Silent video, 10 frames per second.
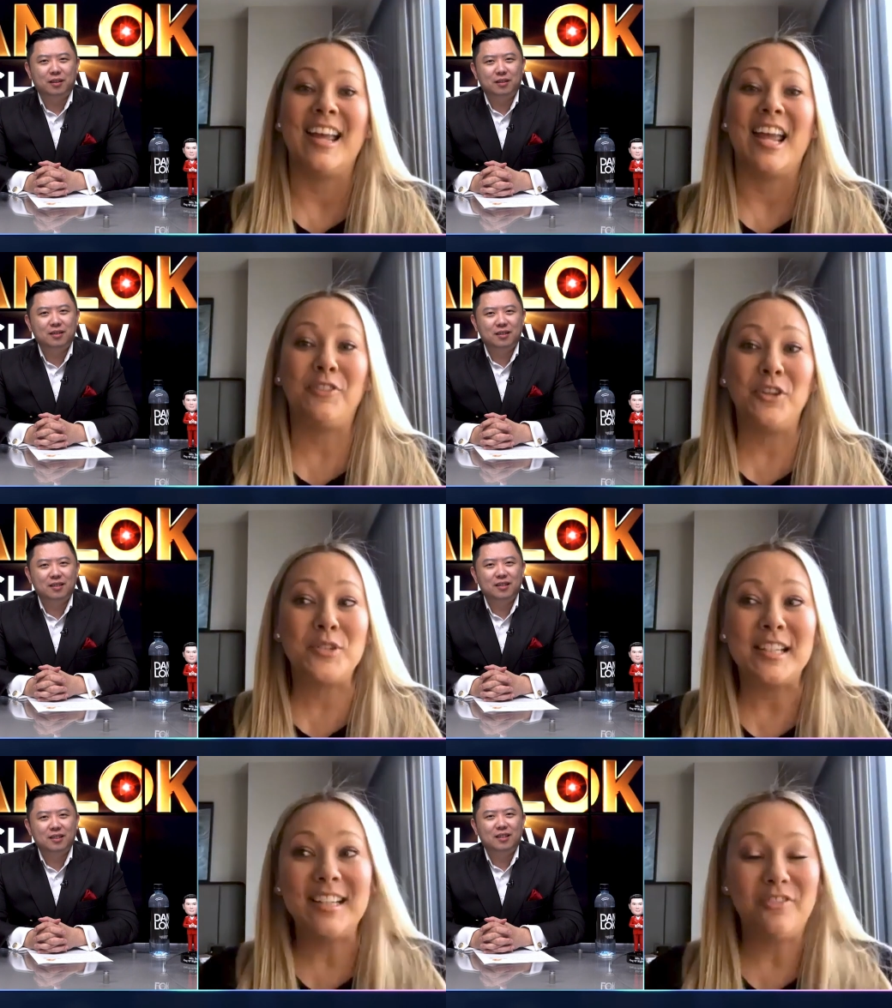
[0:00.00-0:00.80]
Speaker 1: If you did
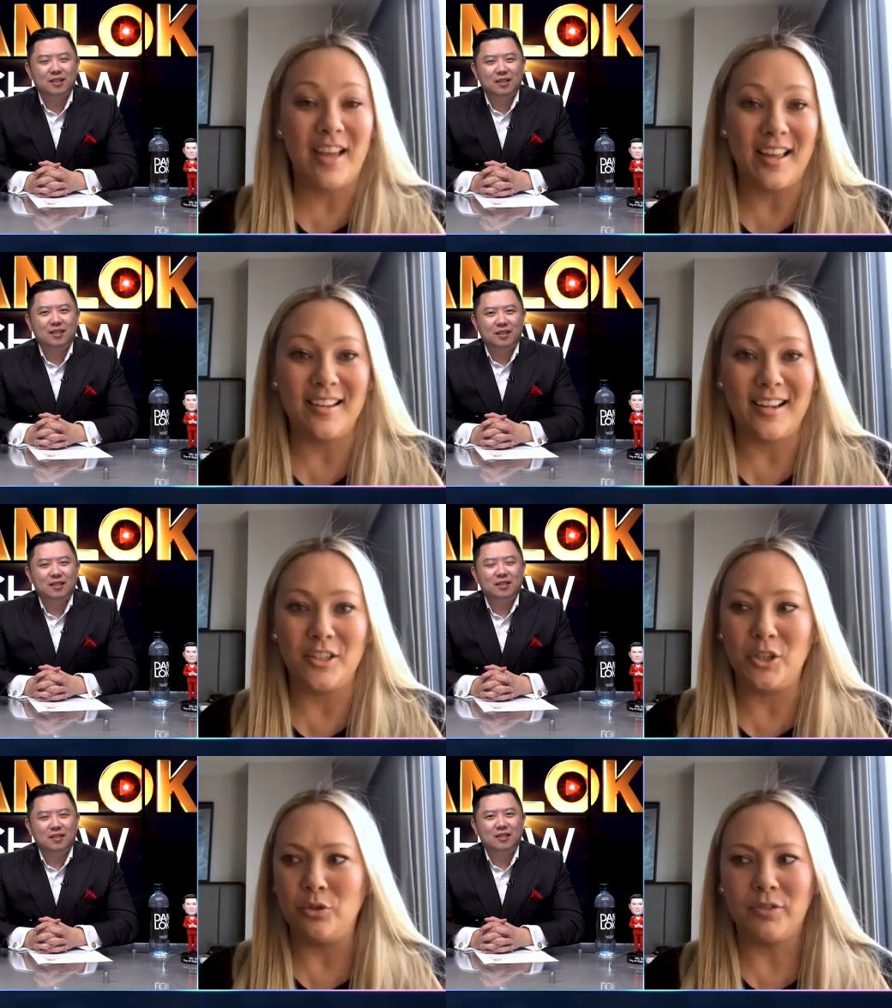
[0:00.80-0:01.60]
an event and
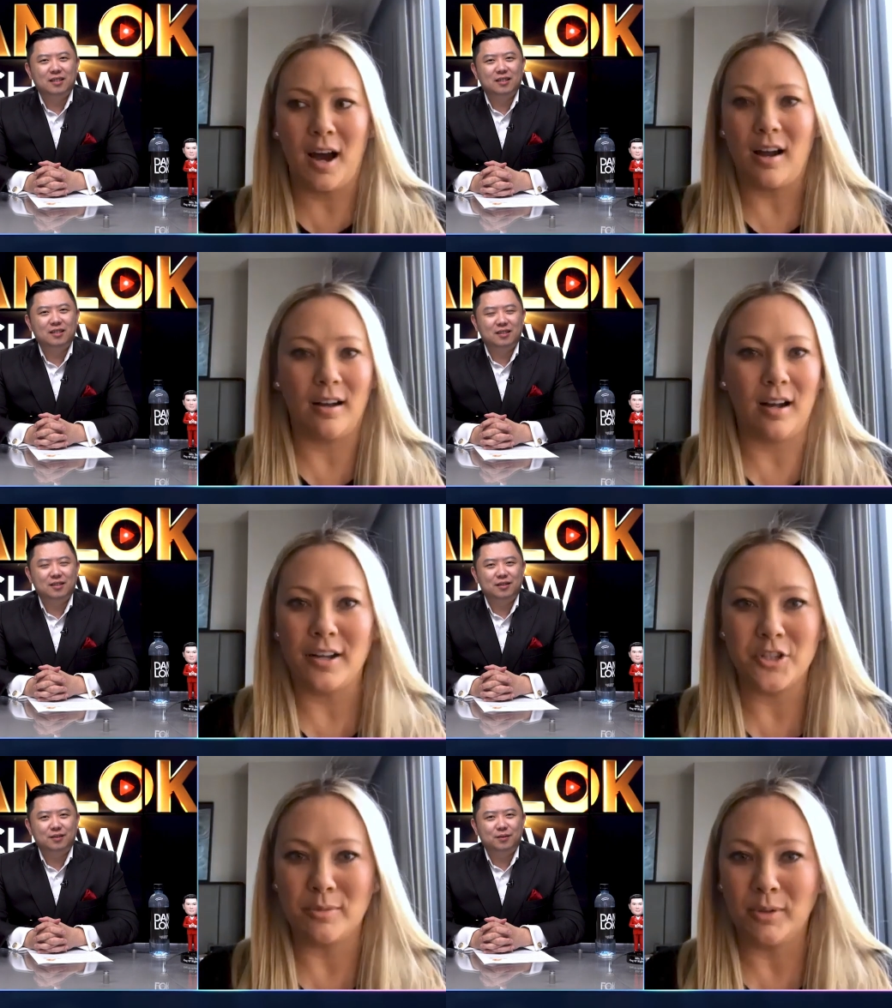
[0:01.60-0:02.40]
you've got a
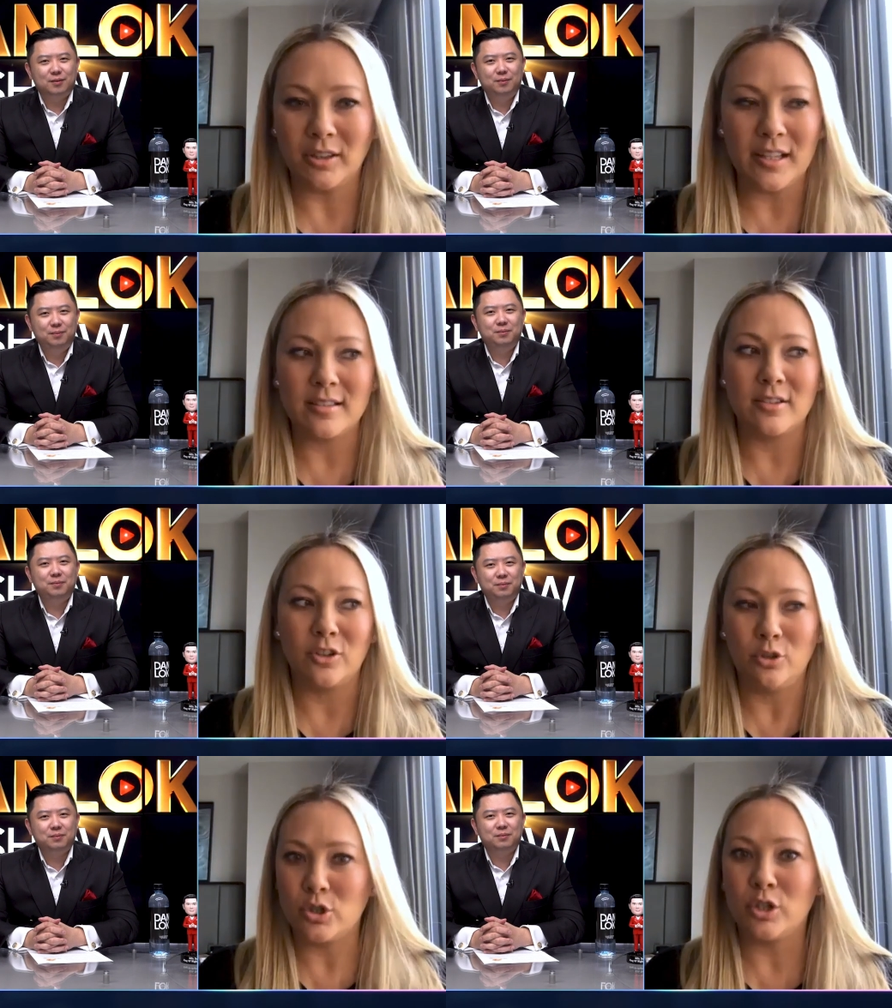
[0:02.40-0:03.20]
customer list, you
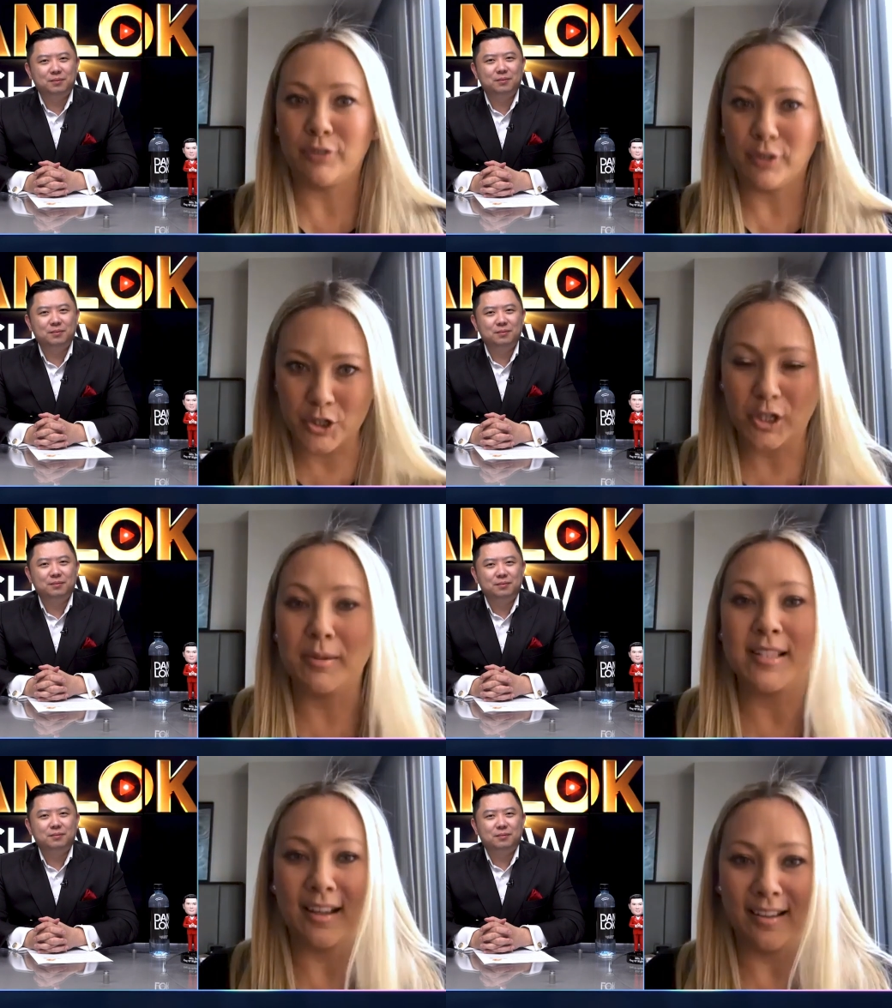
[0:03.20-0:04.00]
should for sure be
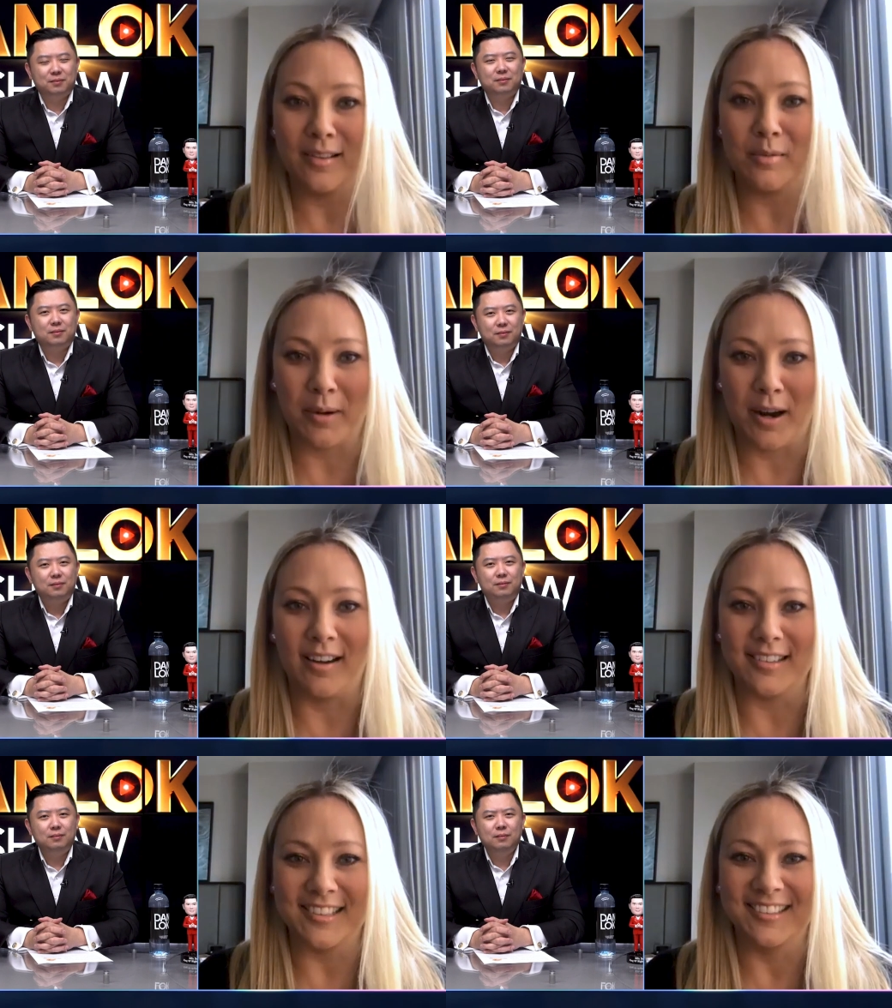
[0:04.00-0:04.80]
selling them a
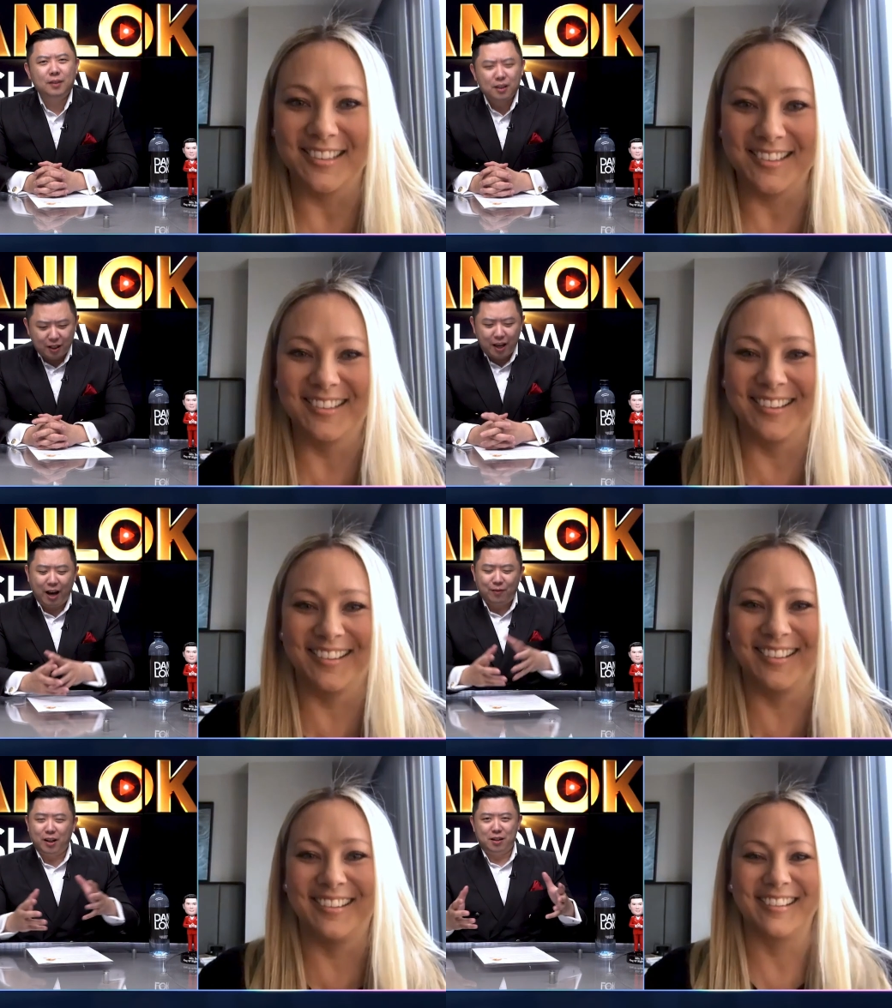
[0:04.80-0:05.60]
product.
Speaker 2: Because they
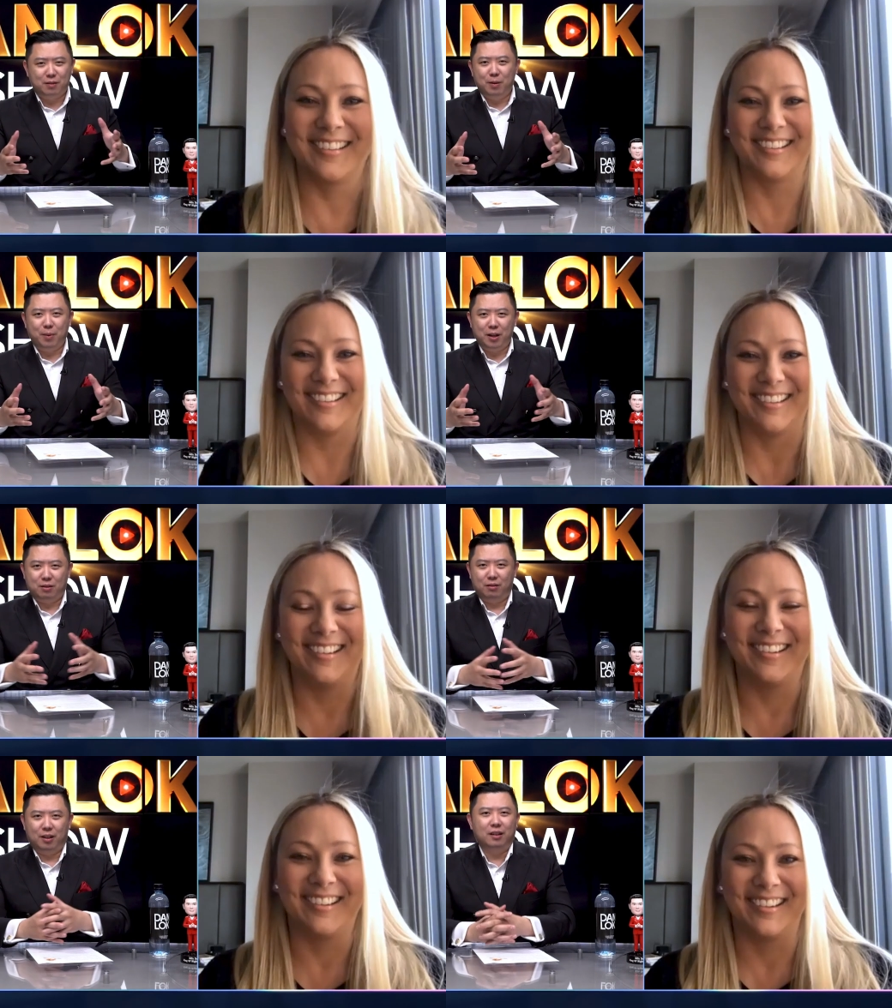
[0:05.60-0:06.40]
have a customer base
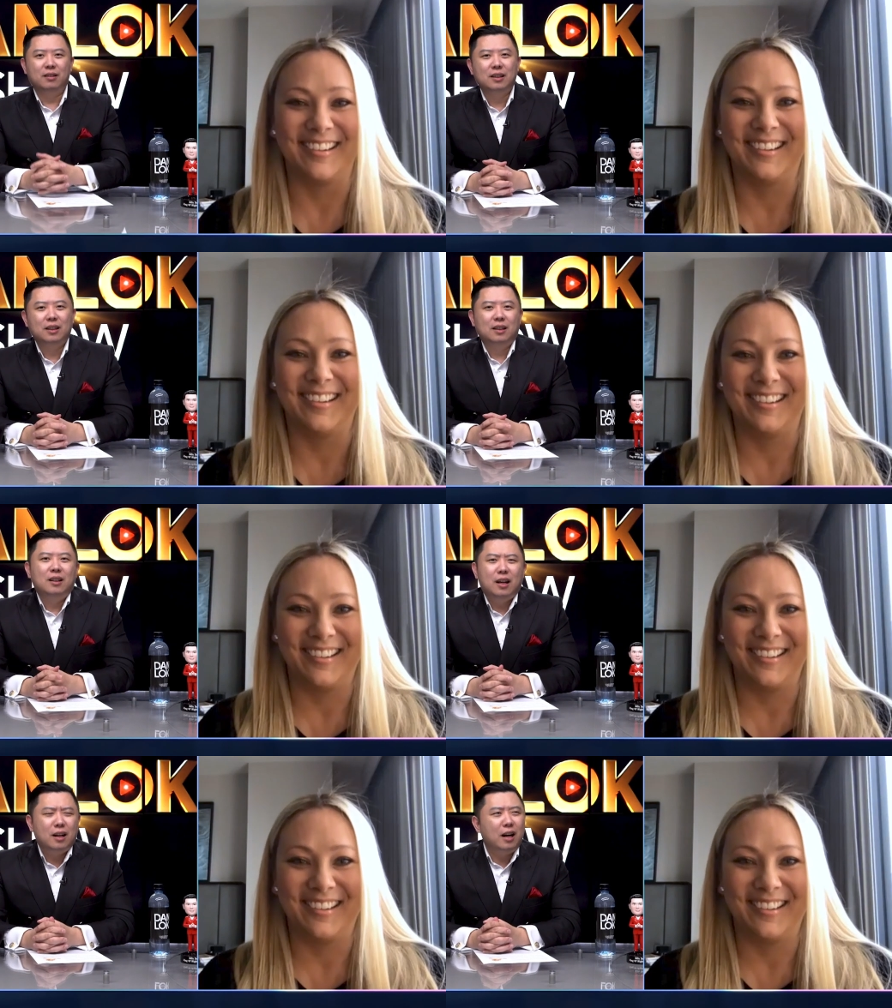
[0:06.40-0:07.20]
already.
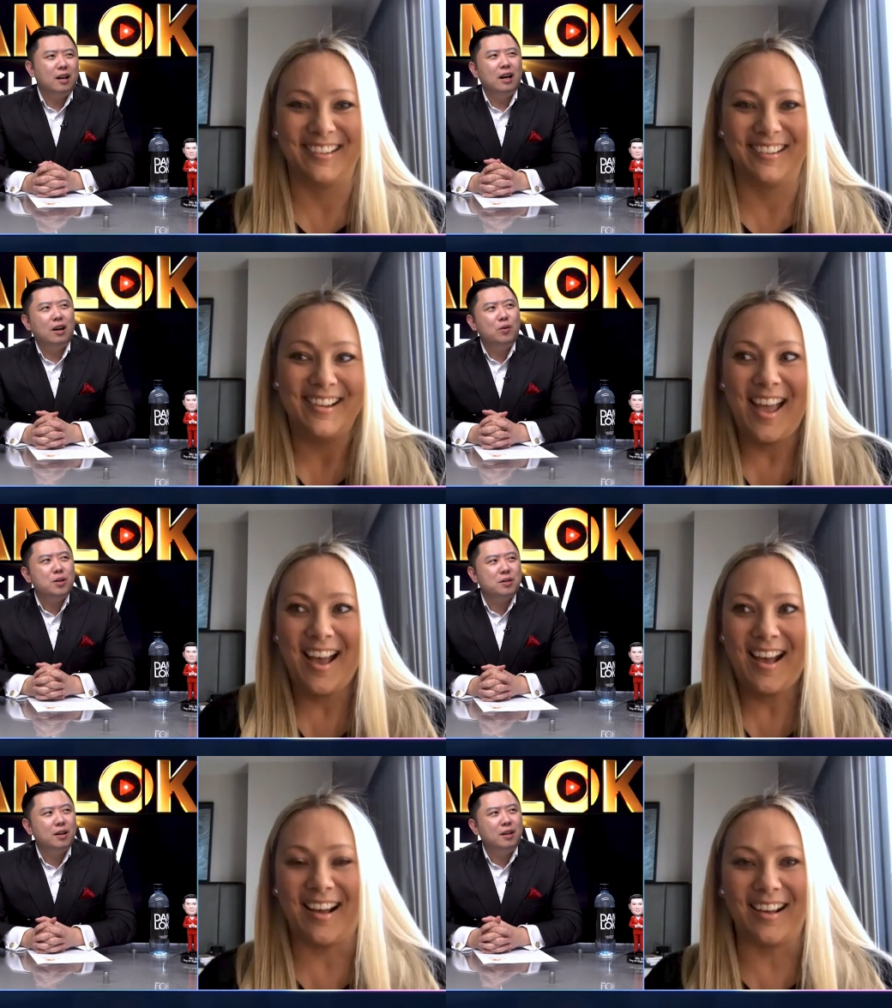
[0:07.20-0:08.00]
And I, I
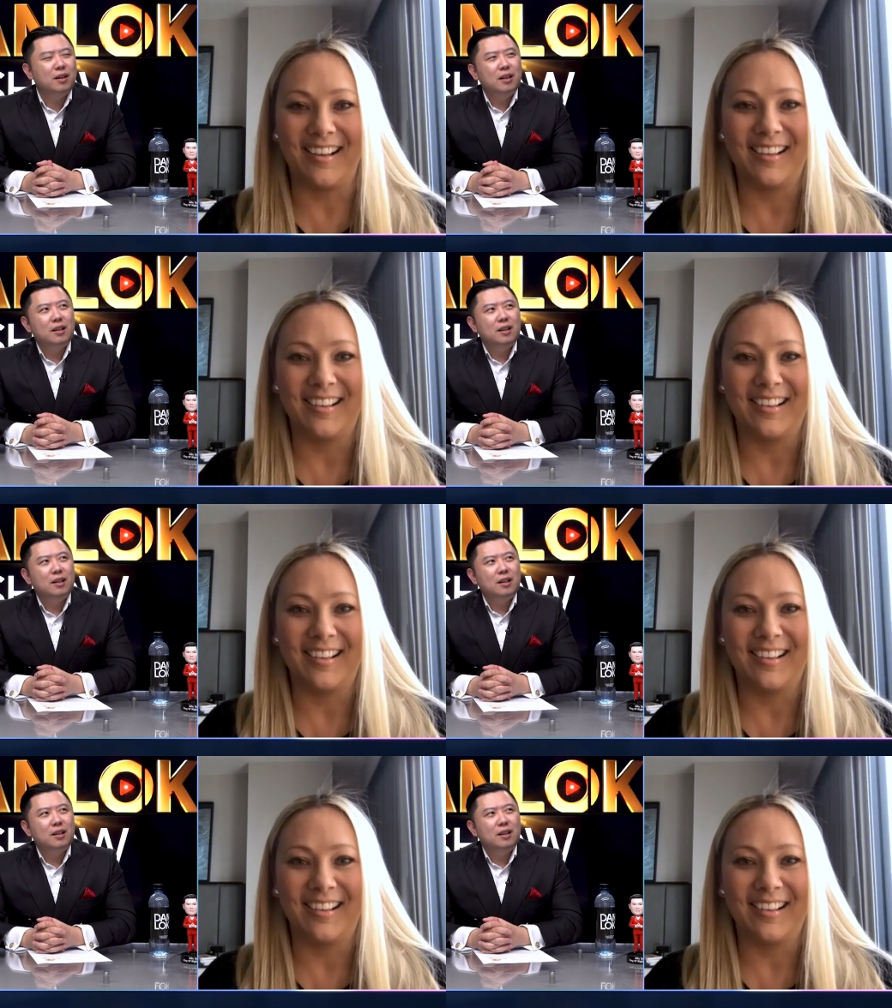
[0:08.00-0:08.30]
always yeah. think,